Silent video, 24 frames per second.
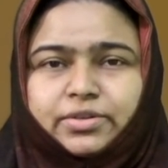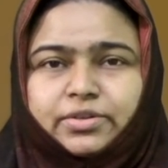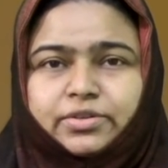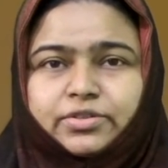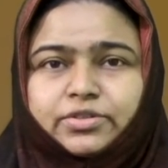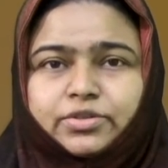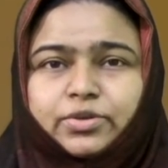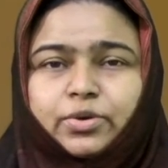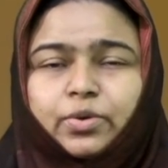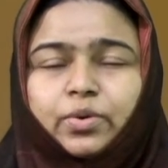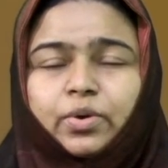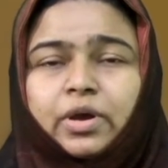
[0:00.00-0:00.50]

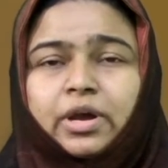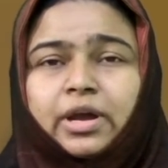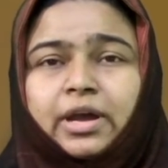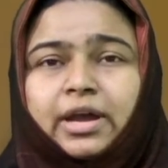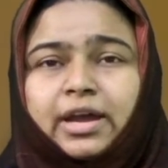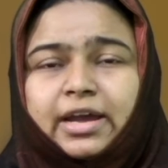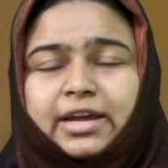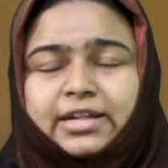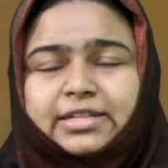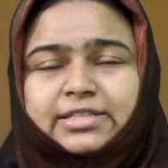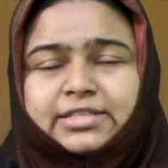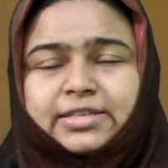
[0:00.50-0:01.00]
So
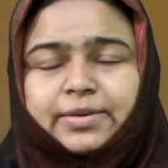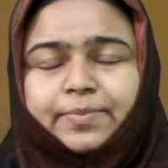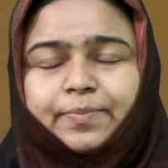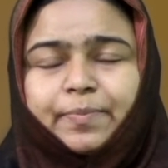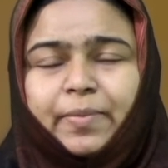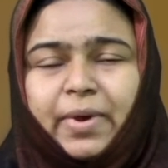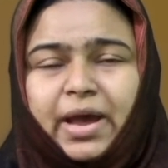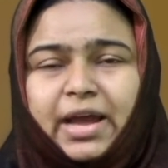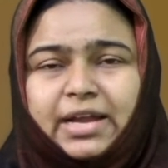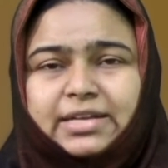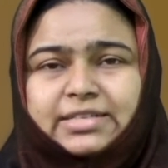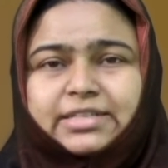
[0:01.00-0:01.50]
it's a
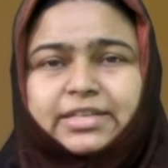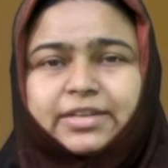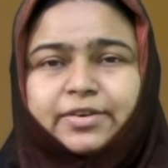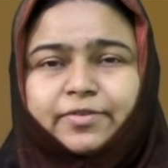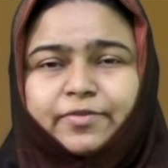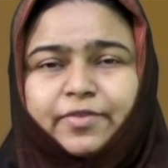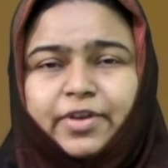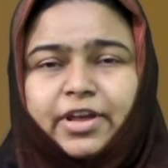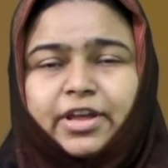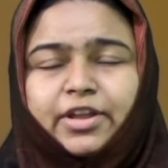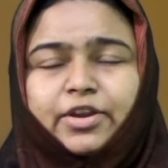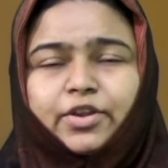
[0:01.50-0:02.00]

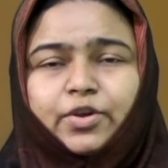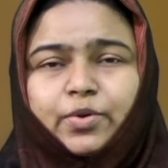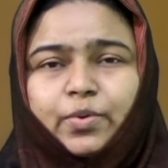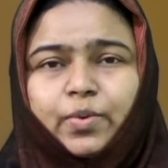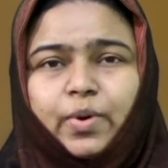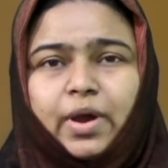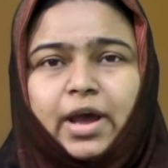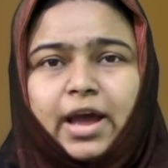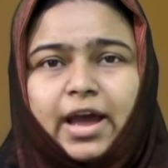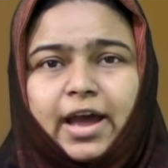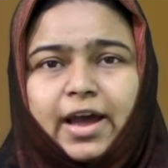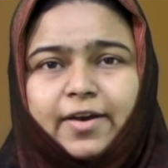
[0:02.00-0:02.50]
pattern where you
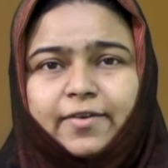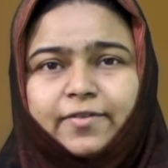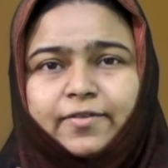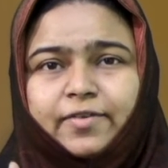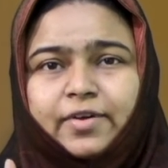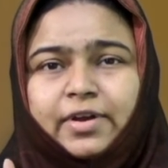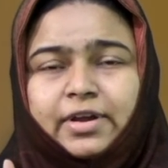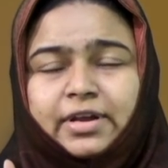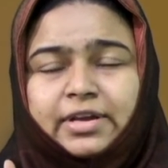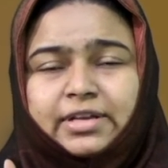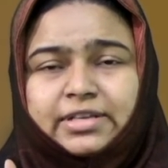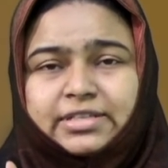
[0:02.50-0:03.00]
have
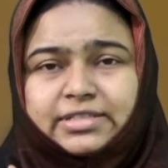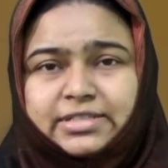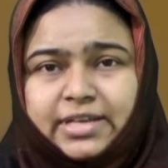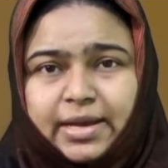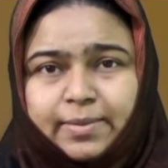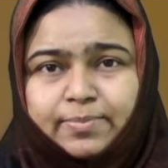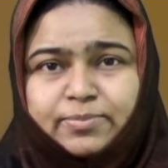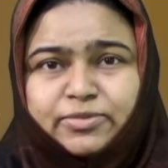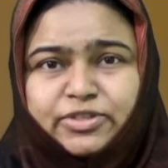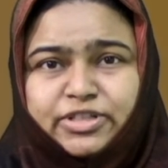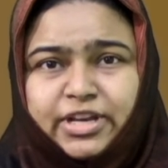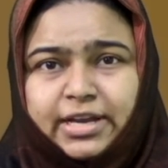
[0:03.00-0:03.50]

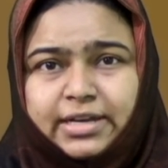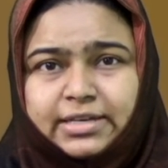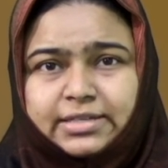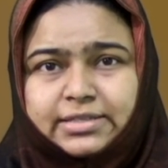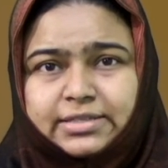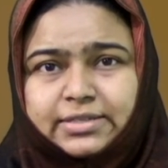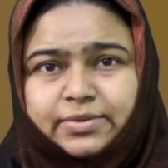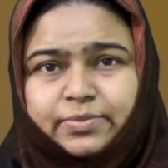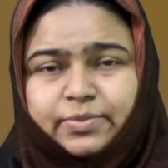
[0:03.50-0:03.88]
subject,